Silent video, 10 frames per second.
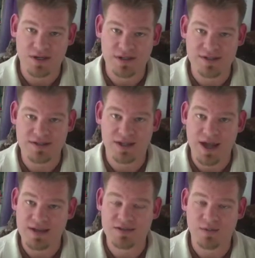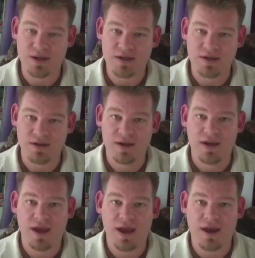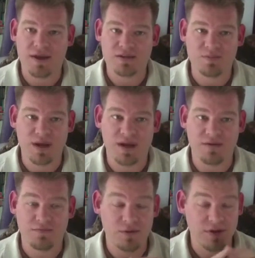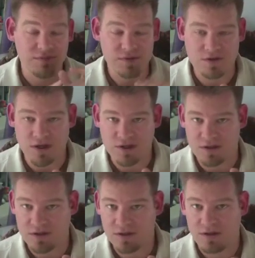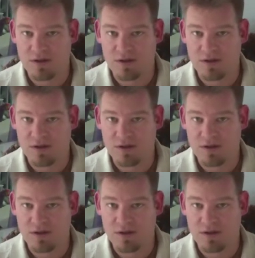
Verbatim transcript: on this last week has been food infrastructure,